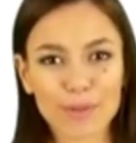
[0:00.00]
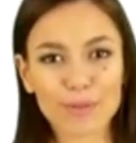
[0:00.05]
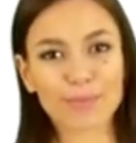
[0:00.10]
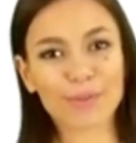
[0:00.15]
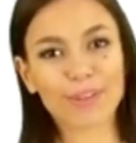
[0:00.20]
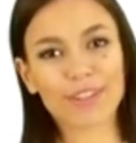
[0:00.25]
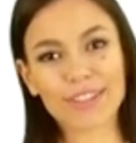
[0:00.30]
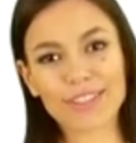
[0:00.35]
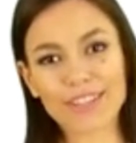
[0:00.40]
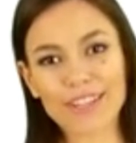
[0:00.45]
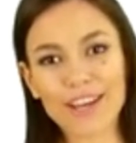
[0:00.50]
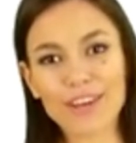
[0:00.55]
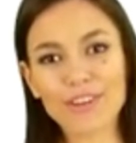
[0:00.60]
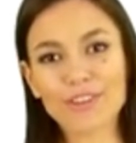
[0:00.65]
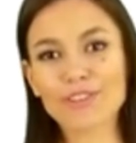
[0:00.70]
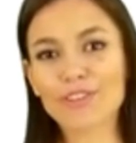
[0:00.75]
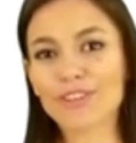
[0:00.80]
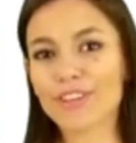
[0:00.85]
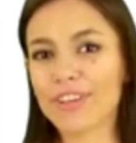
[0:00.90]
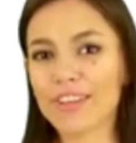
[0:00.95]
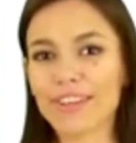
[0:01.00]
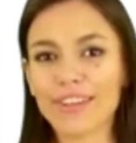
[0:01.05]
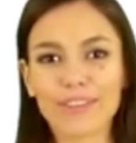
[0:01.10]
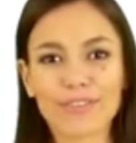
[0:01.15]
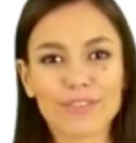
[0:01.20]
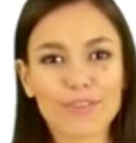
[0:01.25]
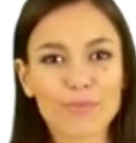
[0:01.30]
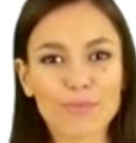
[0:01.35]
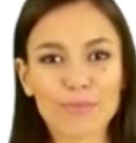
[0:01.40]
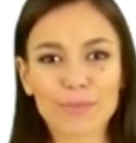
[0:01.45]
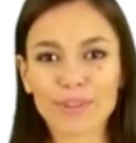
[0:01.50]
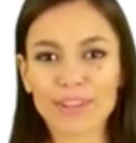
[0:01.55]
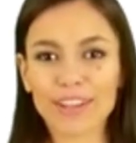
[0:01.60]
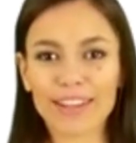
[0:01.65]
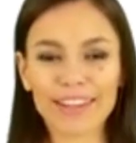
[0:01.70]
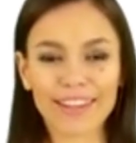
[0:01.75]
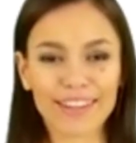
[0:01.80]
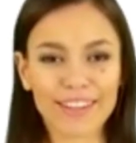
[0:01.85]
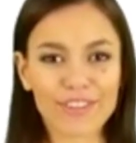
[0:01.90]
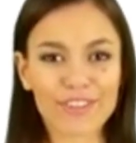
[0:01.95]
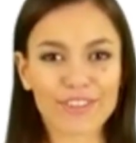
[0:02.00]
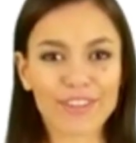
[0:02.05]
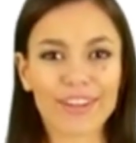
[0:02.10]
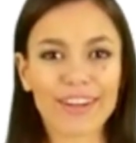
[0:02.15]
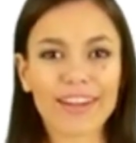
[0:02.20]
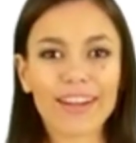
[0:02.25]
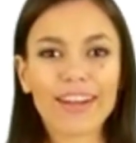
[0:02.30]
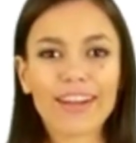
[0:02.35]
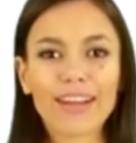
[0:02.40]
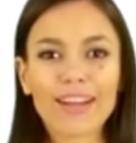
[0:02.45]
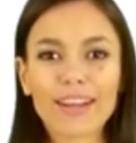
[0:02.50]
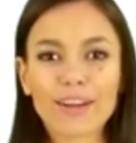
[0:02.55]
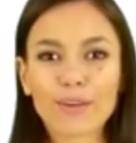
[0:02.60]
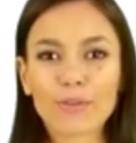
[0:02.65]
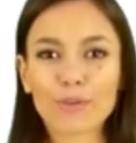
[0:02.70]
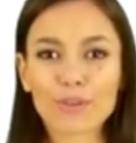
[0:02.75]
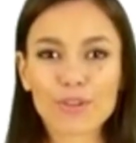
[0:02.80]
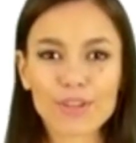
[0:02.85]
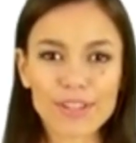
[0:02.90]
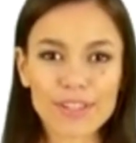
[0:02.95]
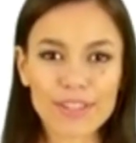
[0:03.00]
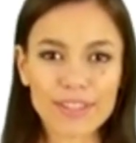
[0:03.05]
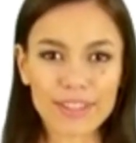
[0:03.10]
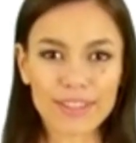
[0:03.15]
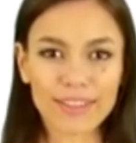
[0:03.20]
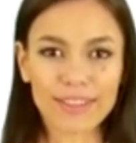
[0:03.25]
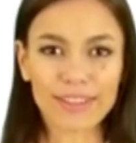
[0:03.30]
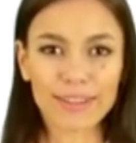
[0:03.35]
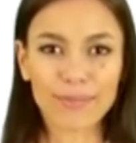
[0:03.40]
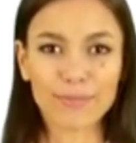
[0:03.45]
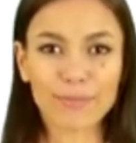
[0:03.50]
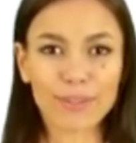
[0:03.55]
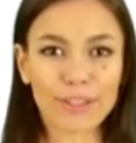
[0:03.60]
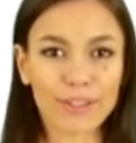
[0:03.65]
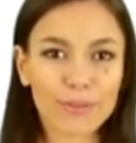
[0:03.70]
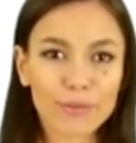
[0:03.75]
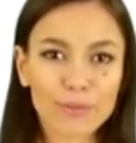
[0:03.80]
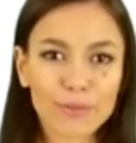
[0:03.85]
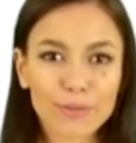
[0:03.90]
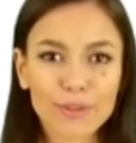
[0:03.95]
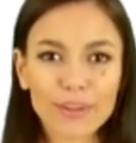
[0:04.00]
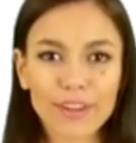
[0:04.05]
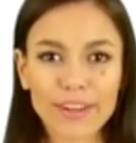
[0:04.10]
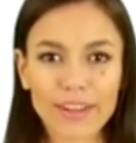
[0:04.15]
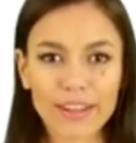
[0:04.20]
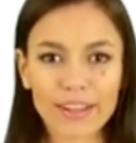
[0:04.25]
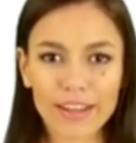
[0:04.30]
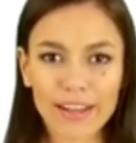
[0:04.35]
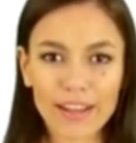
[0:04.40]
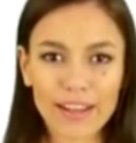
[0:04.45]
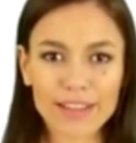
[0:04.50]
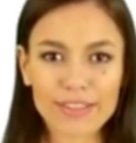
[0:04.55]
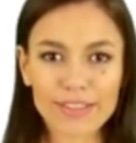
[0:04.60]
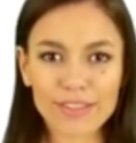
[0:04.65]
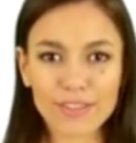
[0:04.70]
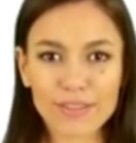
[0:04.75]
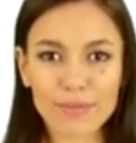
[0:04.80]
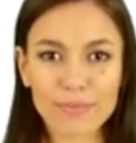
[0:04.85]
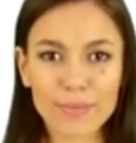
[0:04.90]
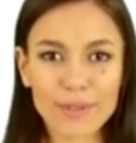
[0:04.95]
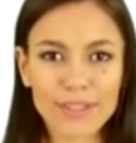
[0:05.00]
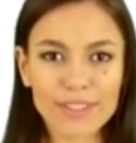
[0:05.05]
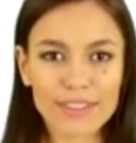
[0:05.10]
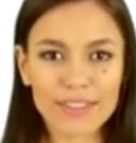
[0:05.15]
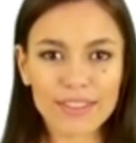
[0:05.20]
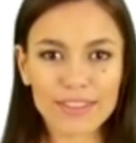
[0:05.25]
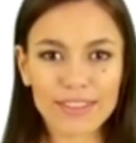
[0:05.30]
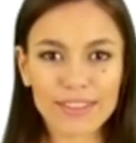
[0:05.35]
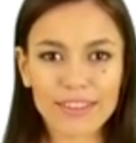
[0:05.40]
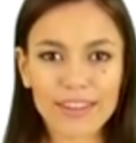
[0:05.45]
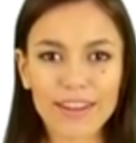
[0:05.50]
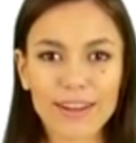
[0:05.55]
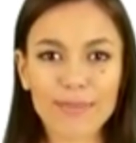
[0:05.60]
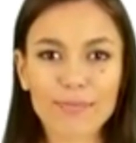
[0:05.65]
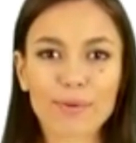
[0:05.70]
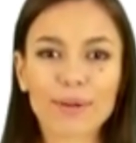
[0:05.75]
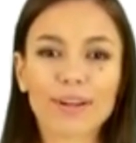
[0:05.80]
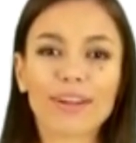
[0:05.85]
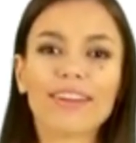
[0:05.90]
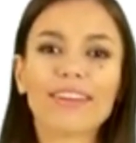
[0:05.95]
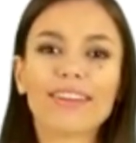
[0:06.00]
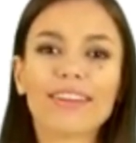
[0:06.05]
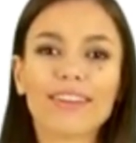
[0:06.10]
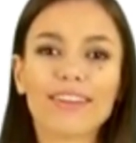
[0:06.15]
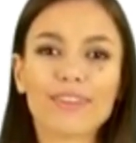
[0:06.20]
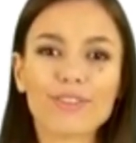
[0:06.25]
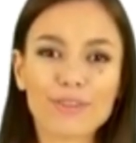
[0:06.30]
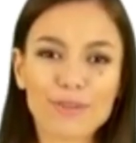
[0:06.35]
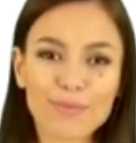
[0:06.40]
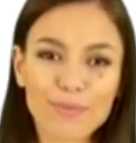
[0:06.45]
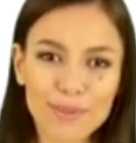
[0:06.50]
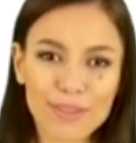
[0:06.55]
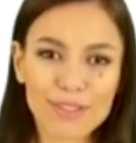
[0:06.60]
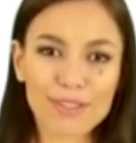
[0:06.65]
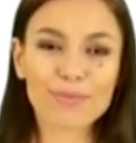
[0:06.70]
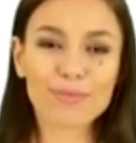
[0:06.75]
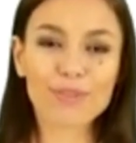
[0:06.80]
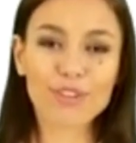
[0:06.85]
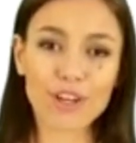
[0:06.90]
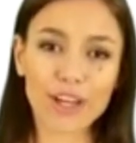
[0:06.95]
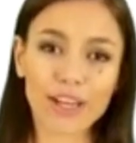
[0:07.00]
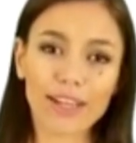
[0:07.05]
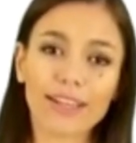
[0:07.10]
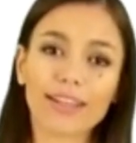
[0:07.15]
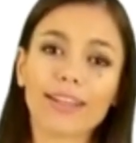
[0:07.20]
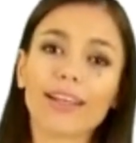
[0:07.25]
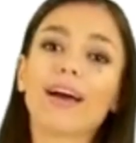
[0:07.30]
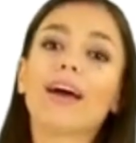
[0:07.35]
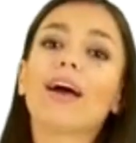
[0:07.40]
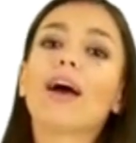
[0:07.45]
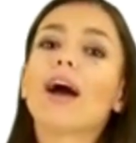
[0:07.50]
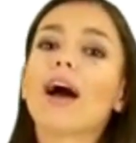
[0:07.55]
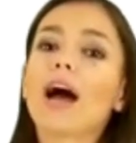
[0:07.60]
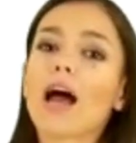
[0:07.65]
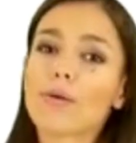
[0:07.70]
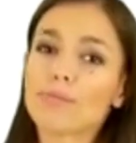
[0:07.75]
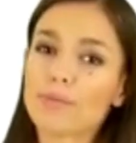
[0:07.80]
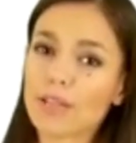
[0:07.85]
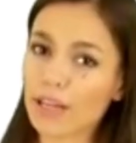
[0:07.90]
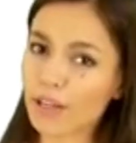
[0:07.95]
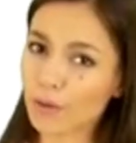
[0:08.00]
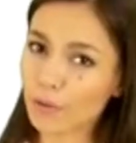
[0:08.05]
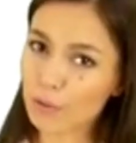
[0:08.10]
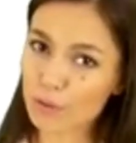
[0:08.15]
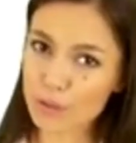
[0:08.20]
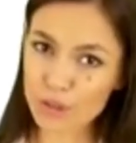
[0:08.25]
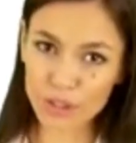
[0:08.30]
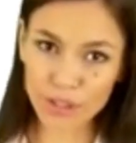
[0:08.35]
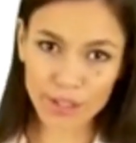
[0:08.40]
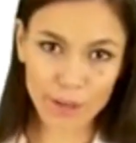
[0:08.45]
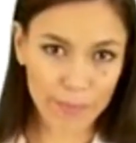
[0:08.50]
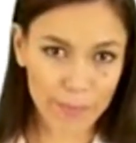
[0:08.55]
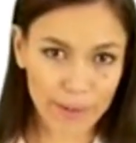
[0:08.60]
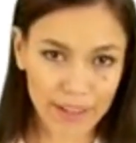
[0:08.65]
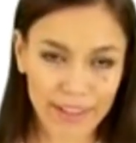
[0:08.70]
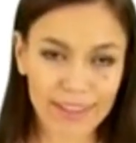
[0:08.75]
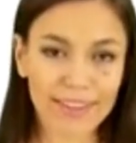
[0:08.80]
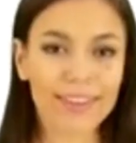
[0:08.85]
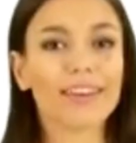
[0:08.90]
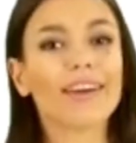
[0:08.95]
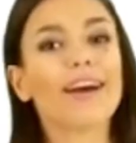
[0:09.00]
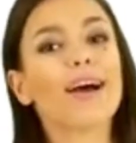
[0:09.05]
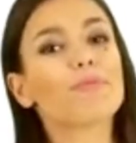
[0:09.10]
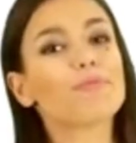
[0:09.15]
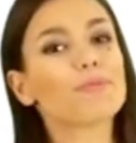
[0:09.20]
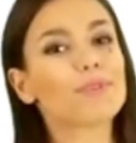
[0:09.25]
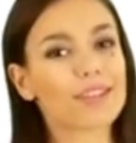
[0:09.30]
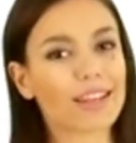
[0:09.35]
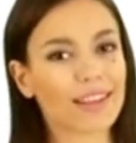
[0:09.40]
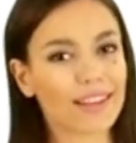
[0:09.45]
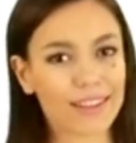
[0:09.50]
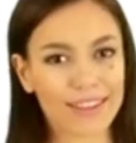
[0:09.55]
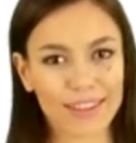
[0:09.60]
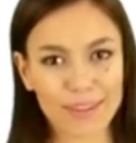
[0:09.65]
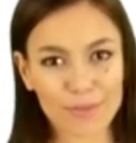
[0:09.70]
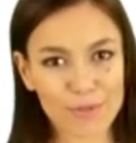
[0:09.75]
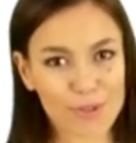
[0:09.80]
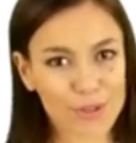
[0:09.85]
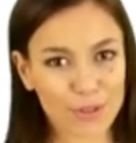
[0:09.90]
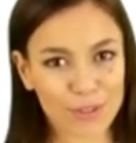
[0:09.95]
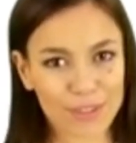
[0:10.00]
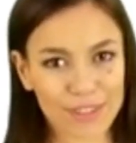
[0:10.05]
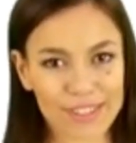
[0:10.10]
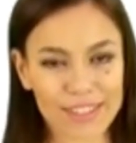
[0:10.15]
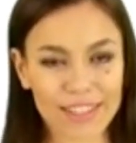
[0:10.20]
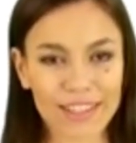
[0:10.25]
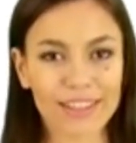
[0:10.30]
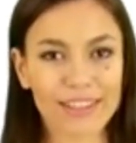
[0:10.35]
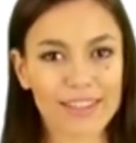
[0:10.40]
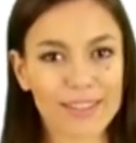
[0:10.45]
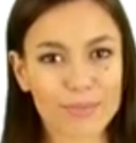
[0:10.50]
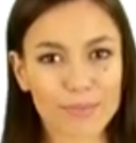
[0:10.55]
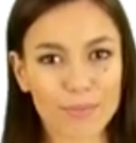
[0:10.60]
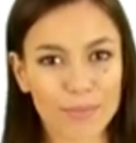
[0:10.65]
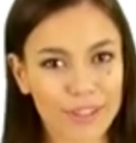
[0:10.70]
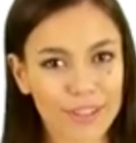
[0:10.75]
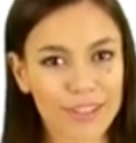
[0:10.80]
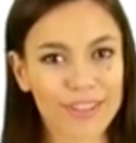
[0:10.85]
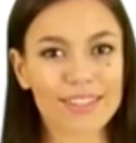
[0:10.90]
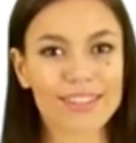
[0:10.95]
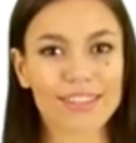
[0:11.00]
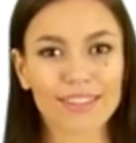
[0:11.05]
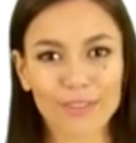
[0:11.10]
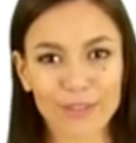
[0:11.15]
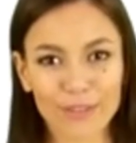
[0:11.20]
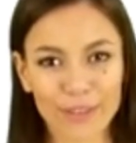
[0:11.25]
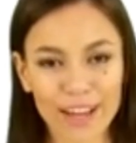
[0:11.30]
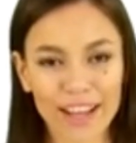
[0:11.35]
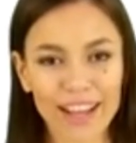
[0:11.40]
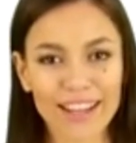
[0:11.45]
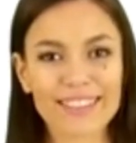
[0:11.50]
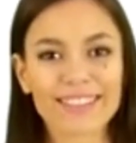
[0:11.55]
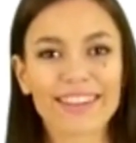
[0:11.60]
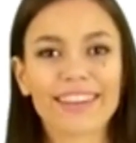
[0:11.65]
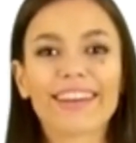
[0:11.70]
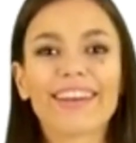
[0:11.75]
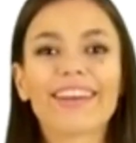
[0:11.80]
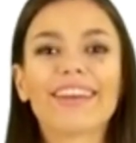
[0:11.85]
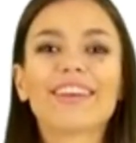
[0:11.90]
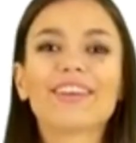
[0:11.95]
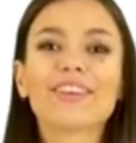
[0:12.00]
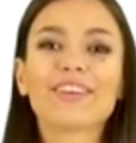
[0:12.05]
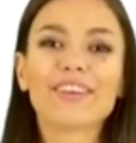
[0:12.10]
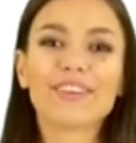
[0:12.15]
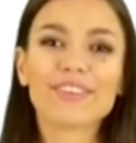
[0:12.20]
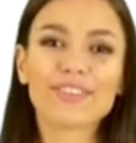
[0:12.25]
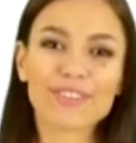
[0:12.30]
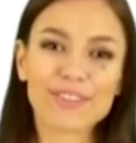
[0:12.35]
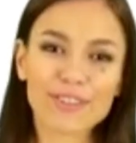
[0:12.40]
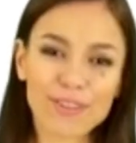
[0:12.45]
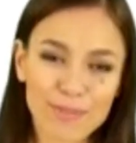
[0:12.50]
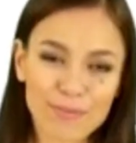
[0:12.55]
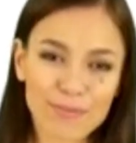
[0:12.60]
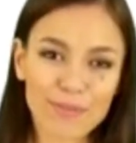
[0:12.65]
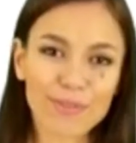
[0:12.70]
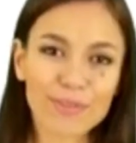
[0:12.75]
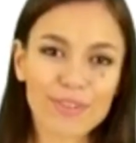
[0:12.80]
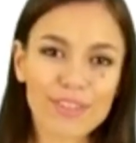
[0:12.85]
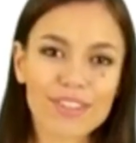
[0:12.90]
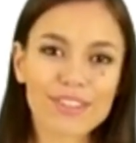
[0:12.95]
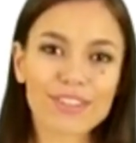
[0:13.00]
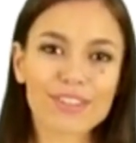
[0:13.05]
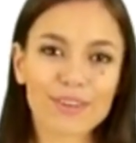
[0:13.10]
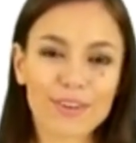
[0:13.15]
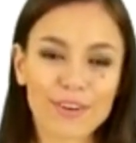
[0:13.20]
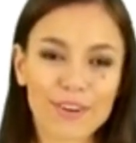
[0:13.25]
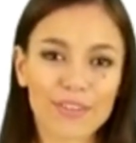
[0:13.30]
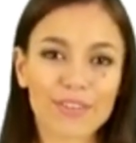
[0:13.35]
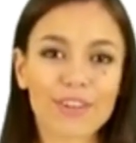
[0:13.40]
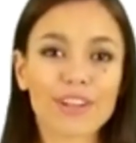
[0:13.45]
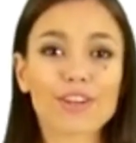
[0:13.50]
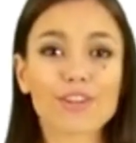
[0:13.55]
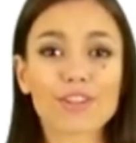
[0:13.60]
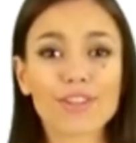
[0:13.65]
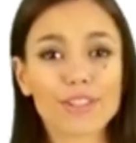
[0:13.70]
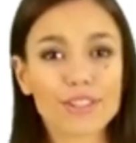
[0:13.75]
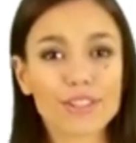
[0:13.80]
Poor blood flow to the brain. Administering a single dose of acetyl-L-Carnitine intravenously, by 4, seems to produce short-term improvements in blood flow in the brains of people who have poor blood circulation in the brain.